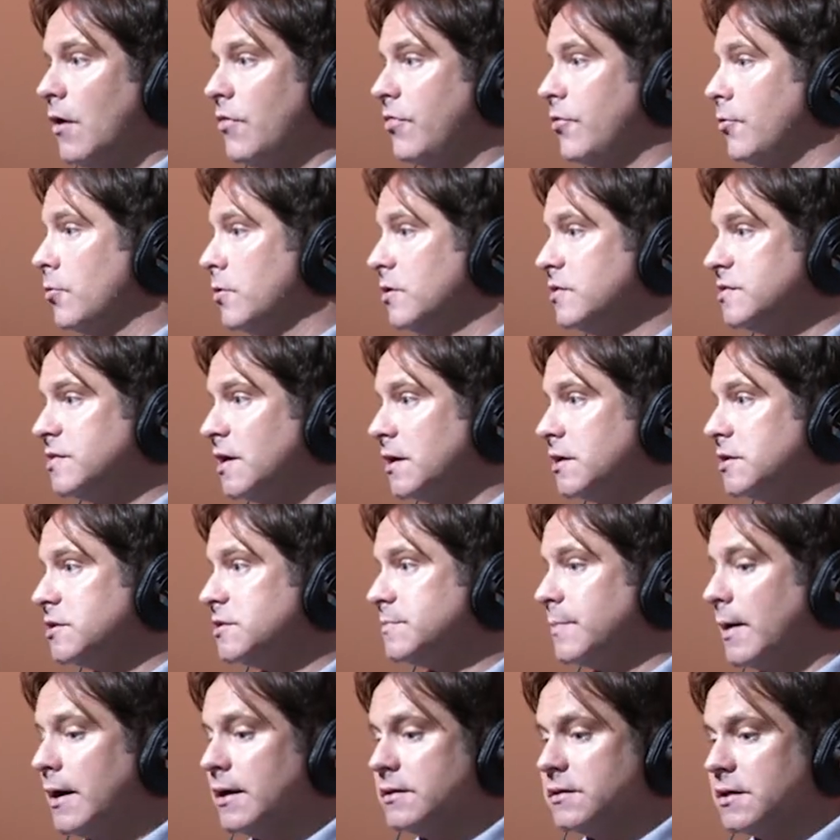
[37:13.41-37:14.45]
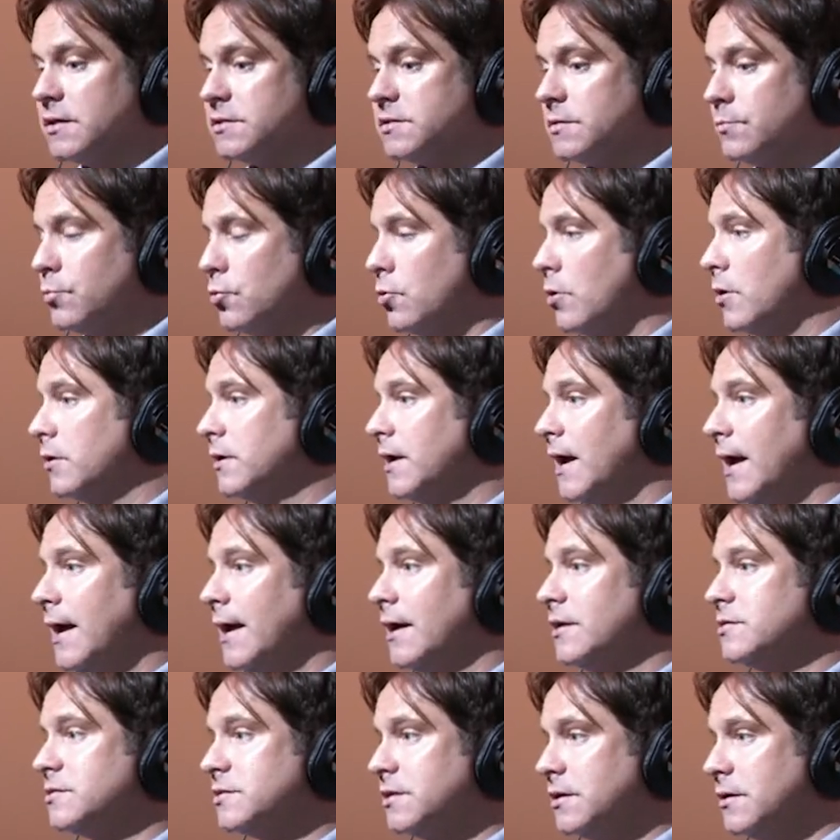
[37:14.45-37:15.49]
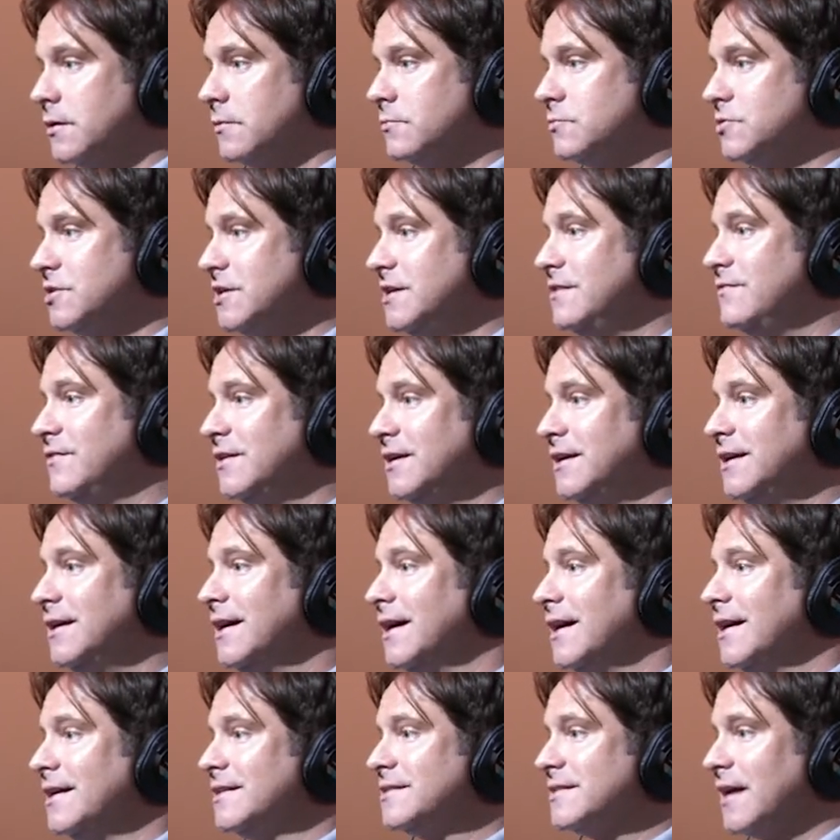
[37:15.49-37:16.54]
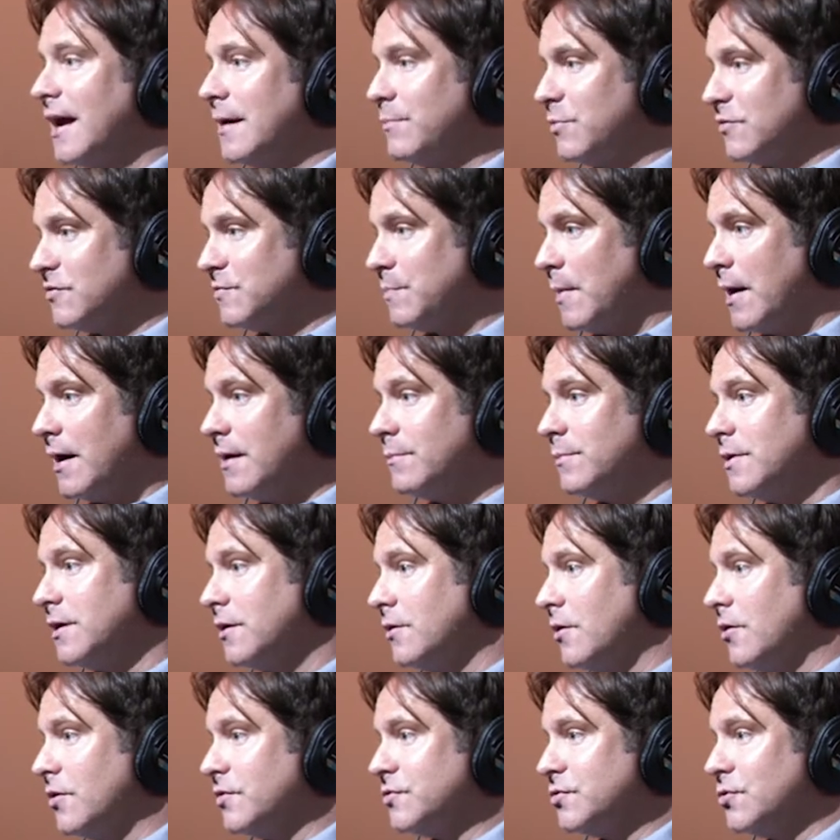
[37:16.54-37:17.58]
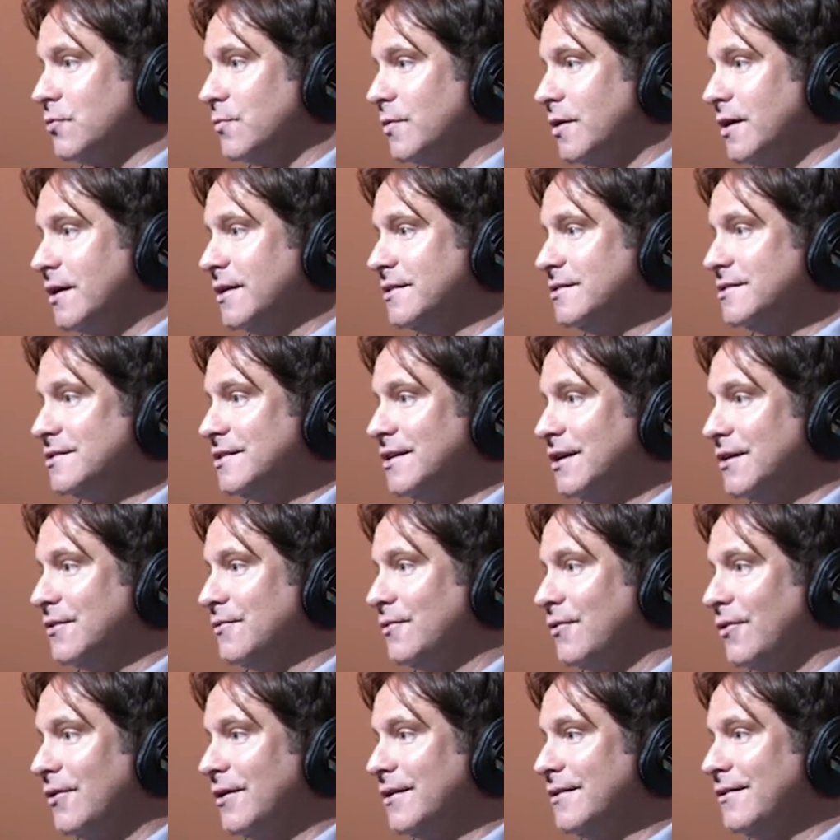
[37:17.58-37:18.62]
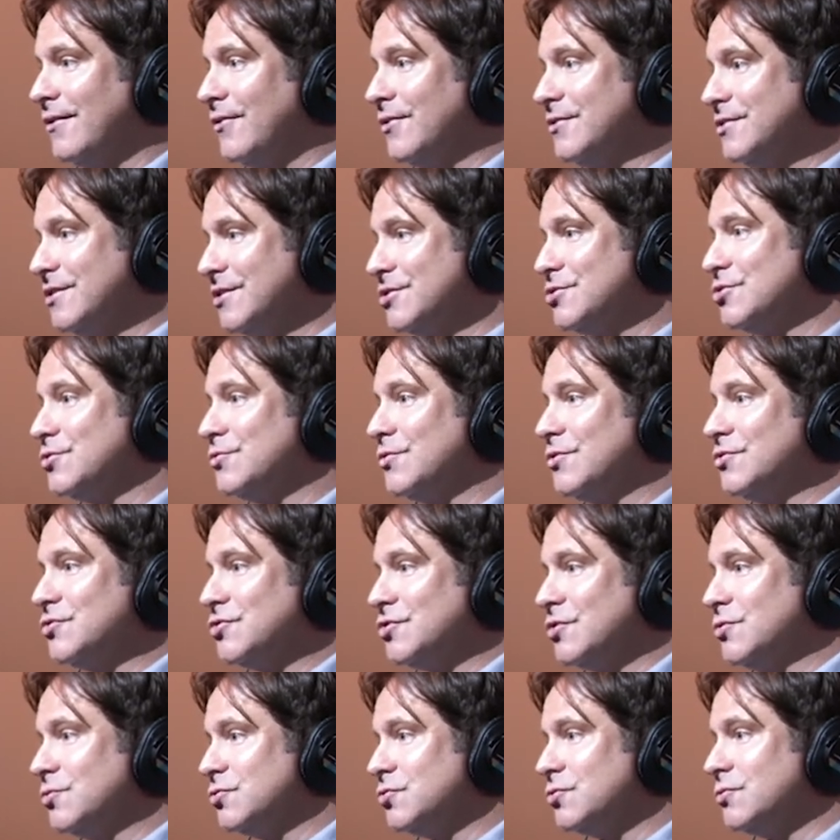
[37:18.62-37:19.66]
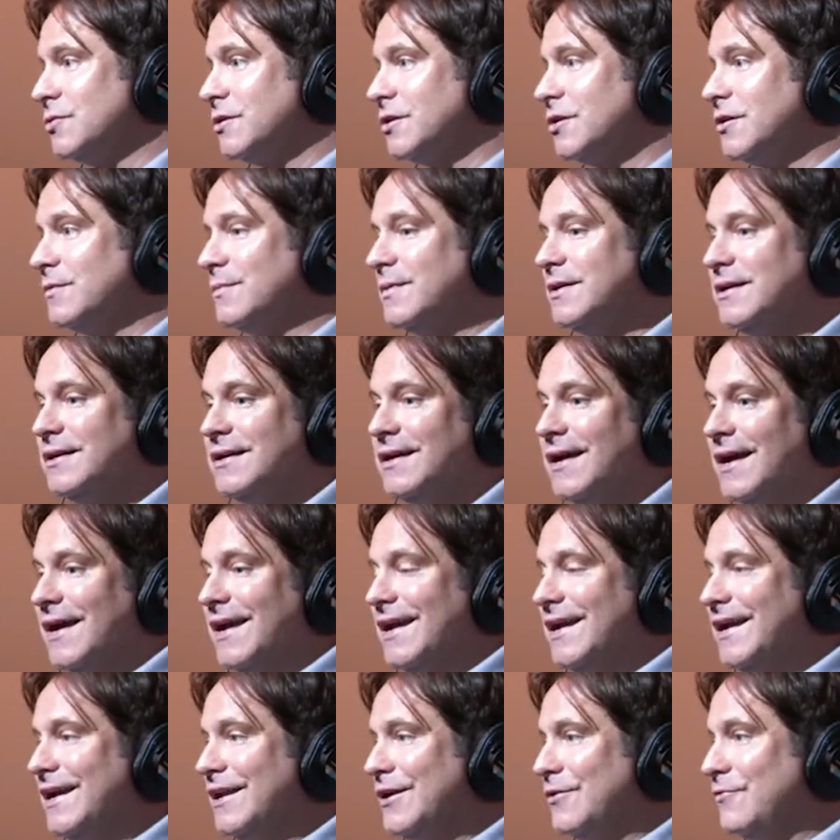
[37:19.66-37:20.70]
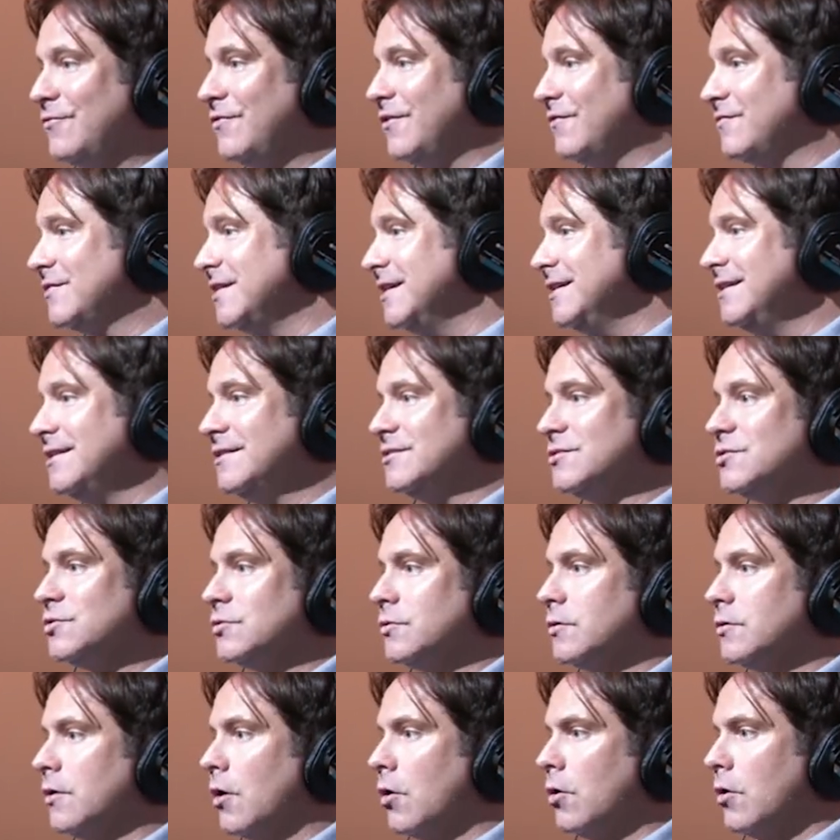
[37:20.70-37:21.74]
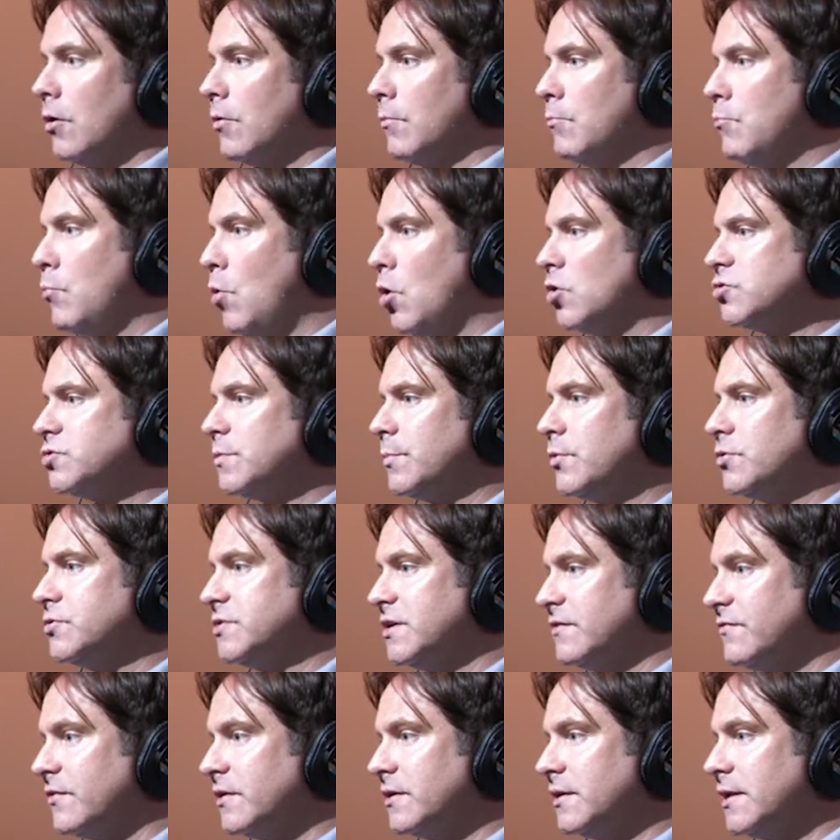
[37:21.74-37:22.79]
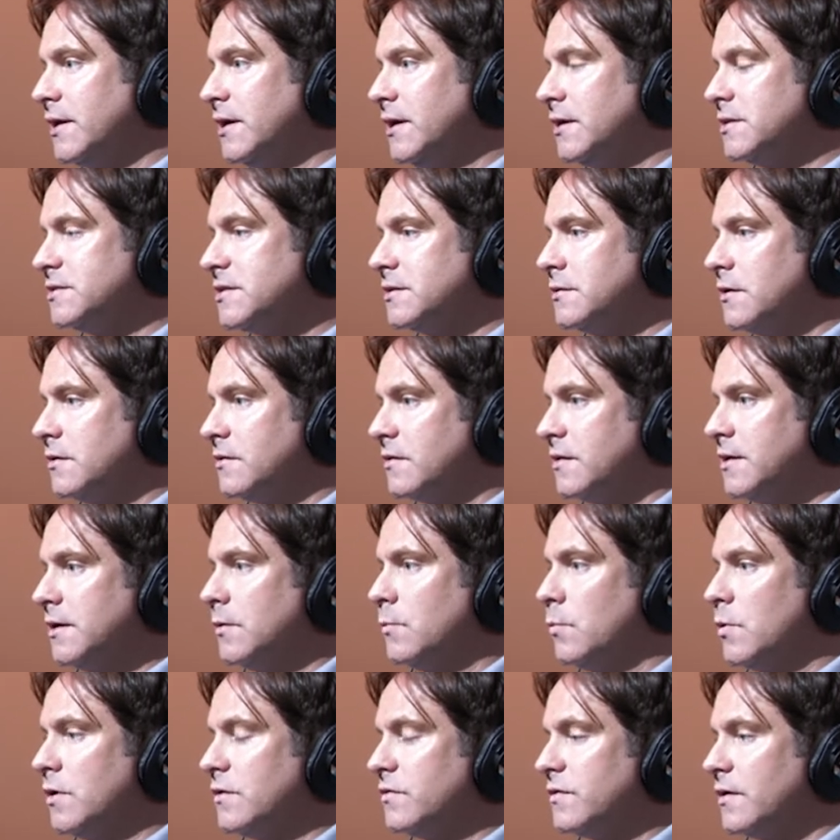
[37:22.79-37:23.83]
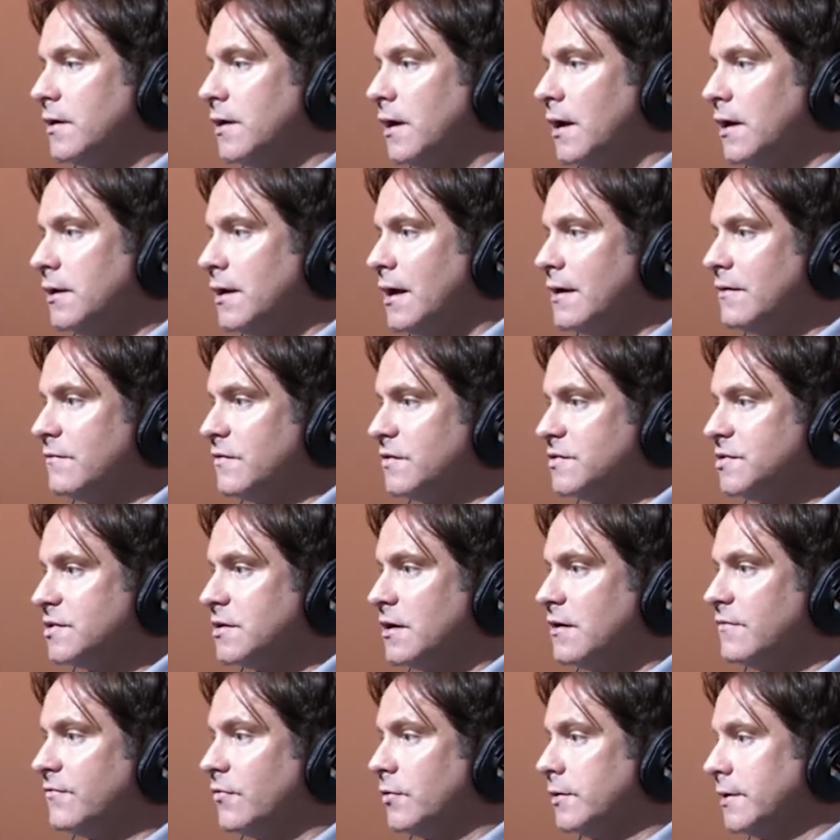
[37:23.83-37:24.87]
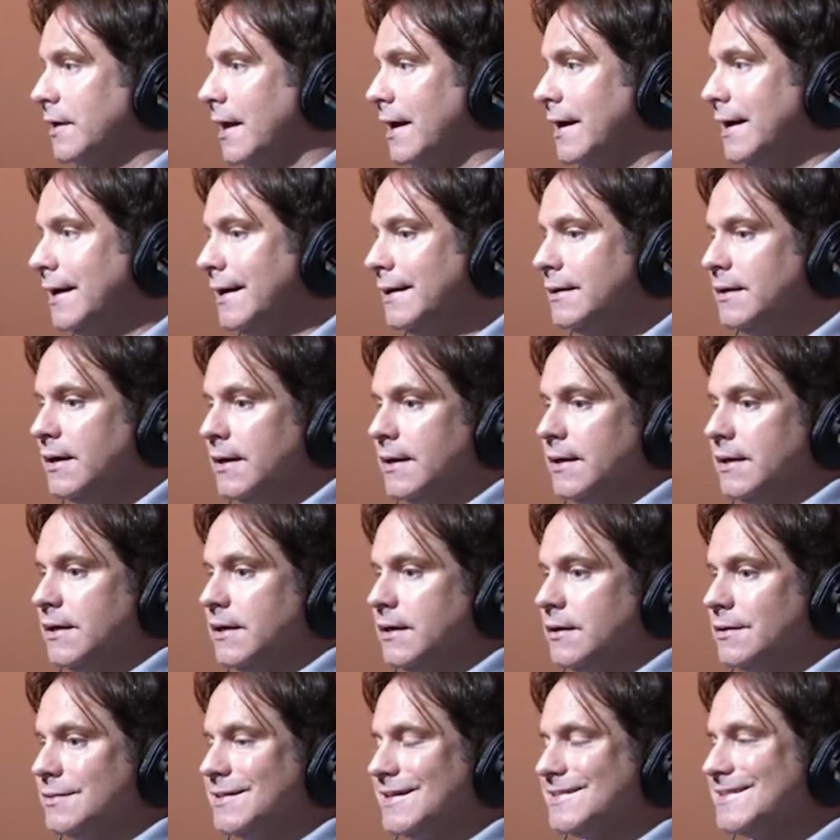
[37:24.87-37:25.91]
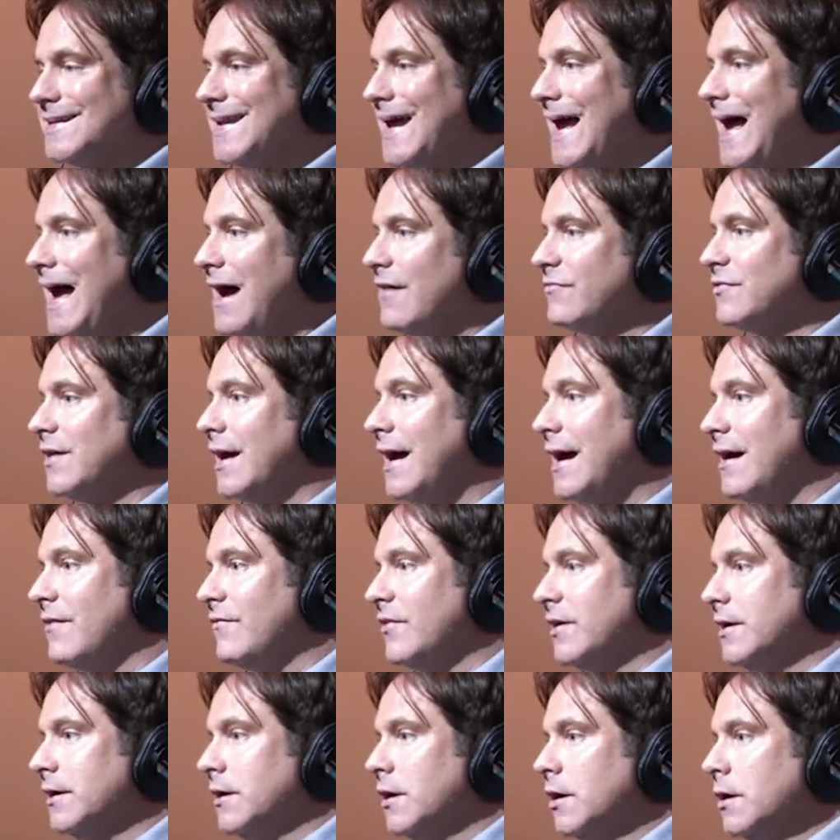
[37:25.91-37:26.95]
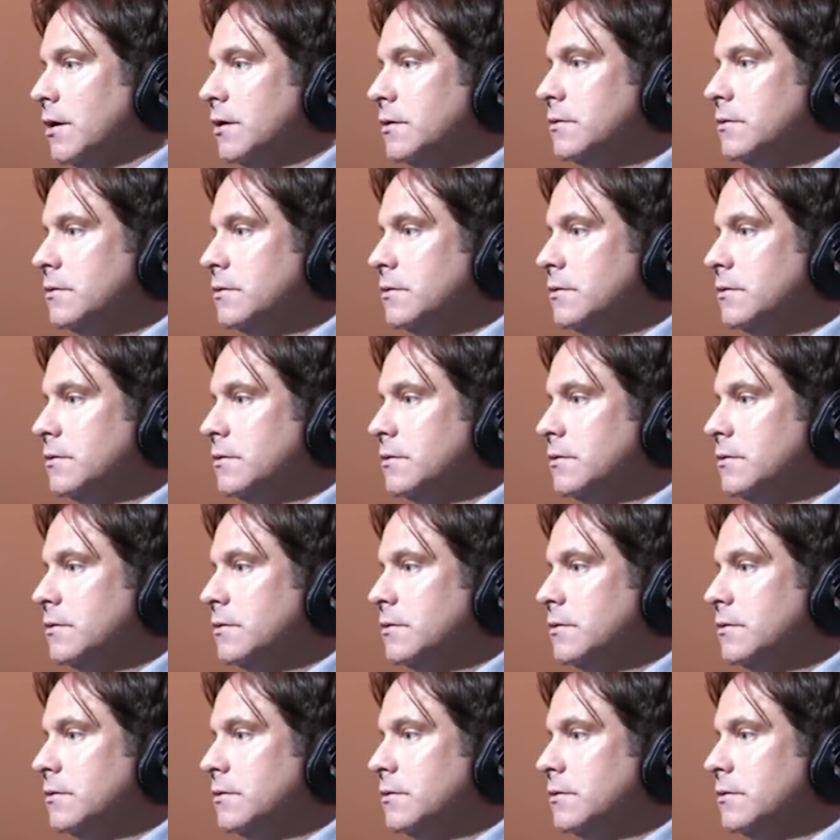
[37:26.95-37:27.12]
a 30 second spot that's a broadcast you know tv type of spot but it also runs you know on on digital and social it could be you know 15s or, or multiple different links and the thing with a, a lot of the stuff online you know it doesn't have to have a